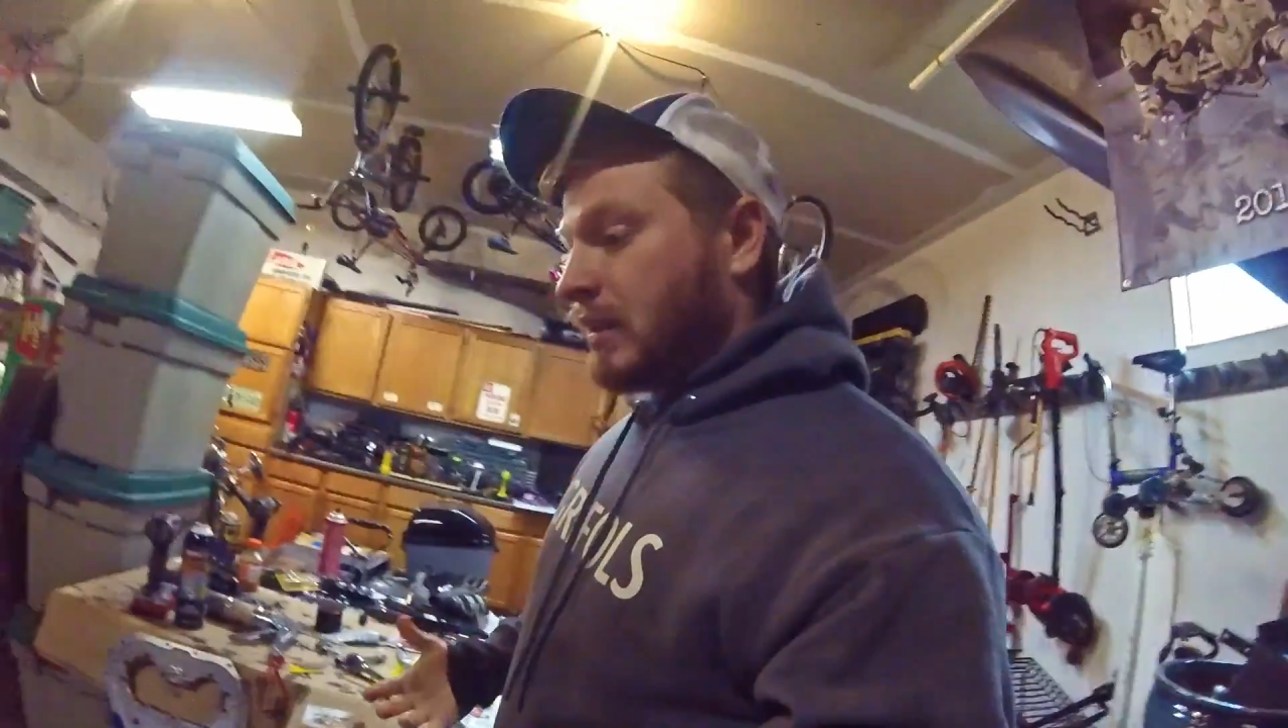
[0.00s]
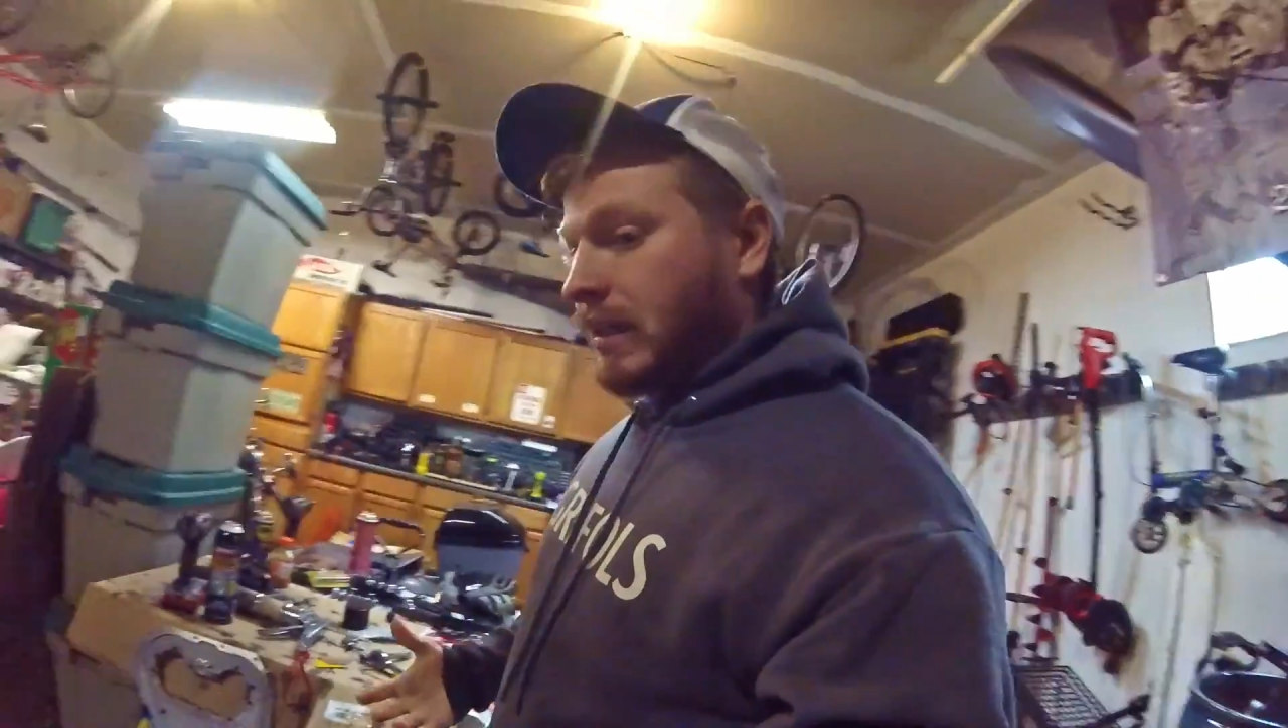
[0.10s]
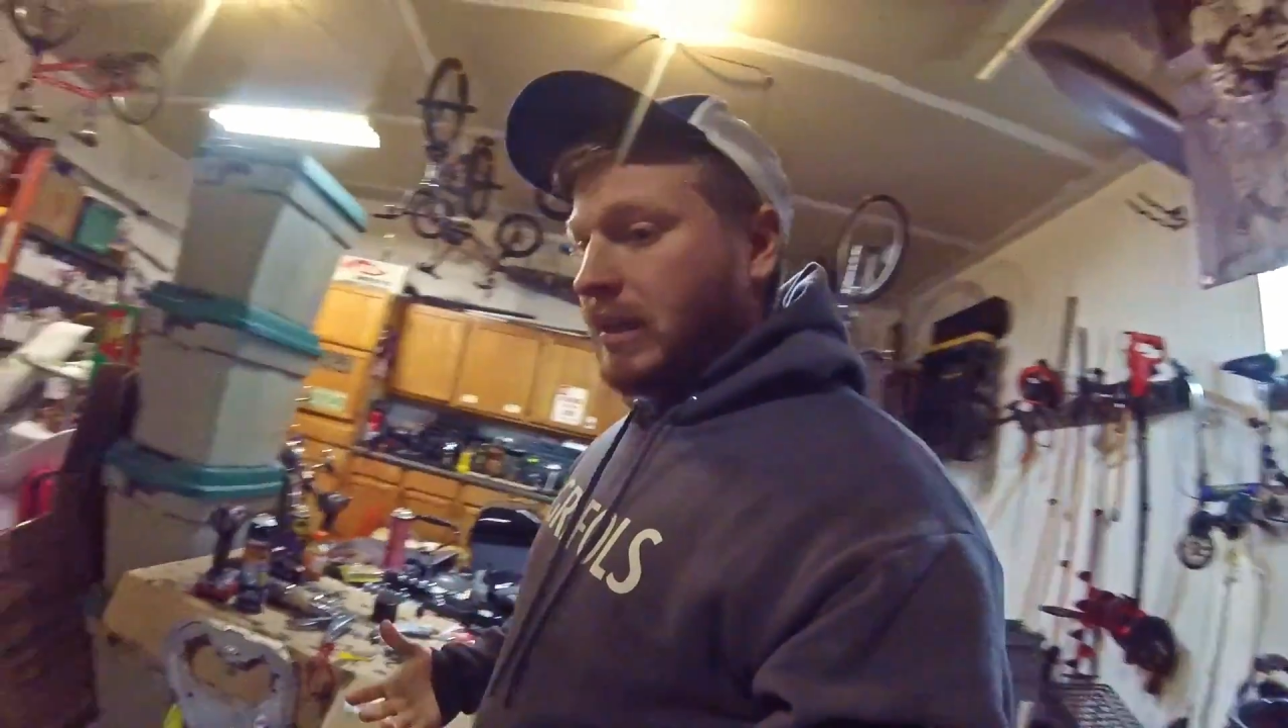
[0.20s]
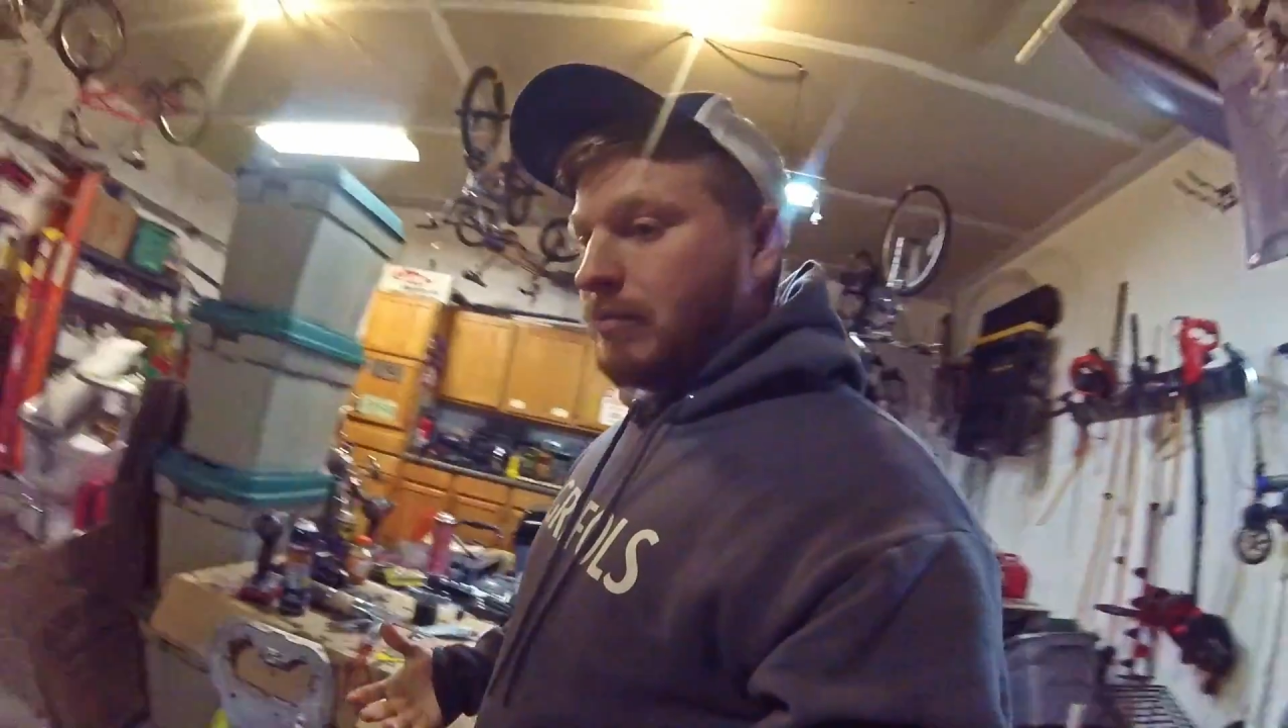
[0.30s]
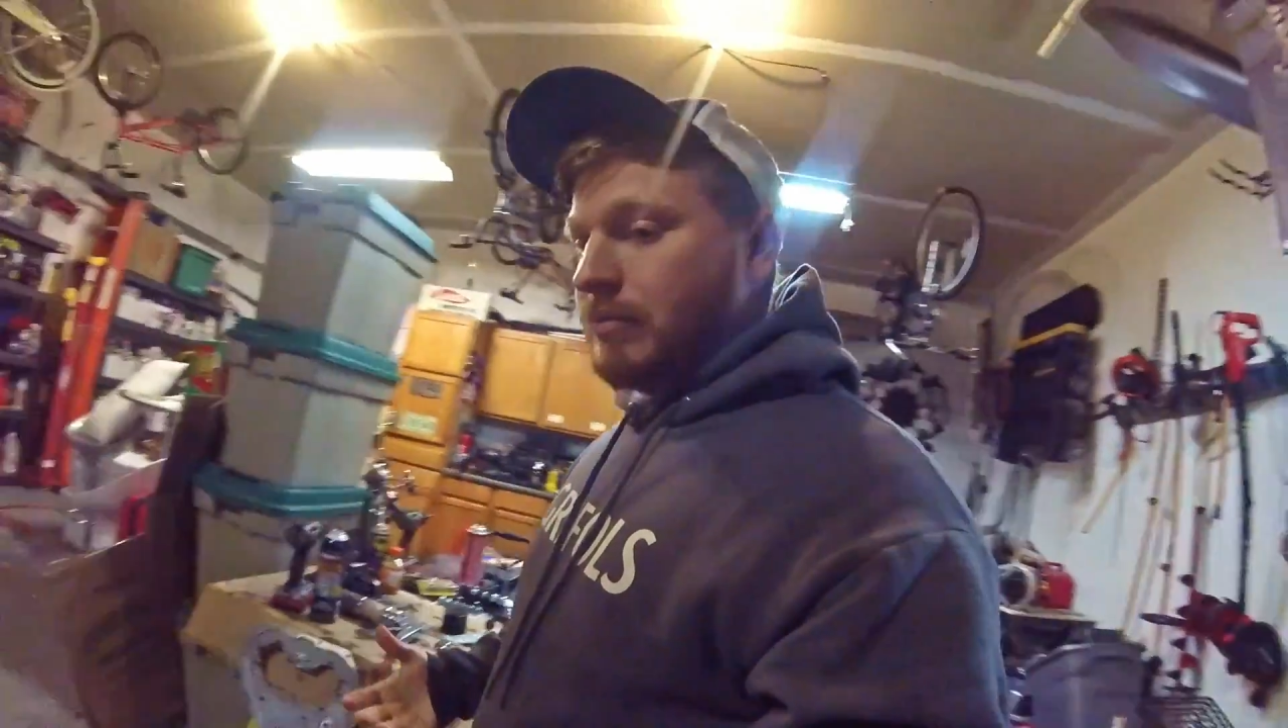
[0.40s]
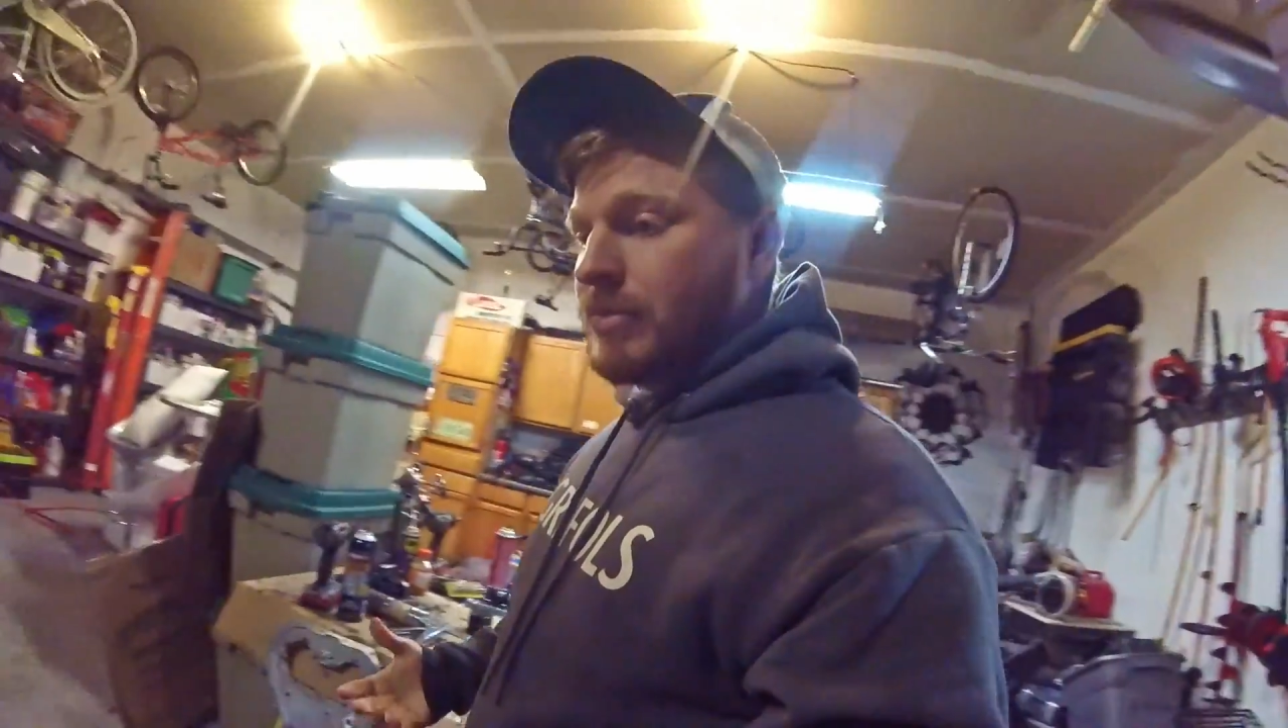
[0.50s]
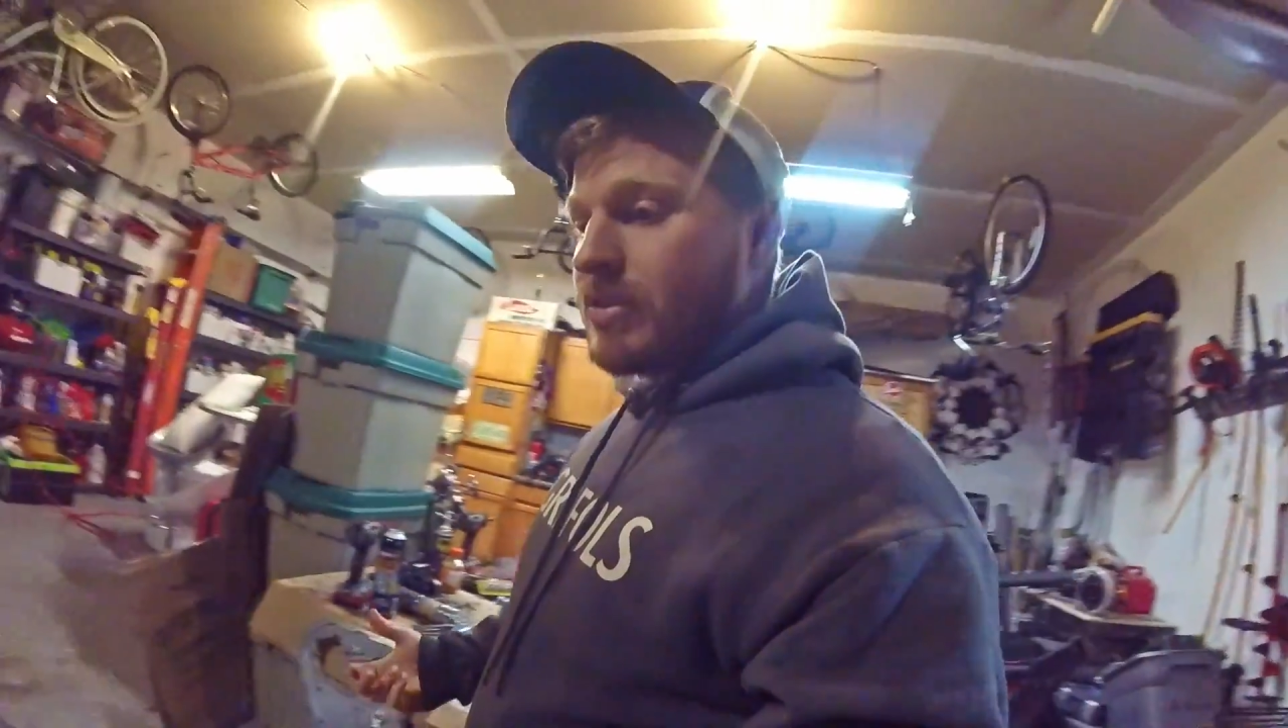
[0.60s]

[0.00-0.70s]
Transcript: Um,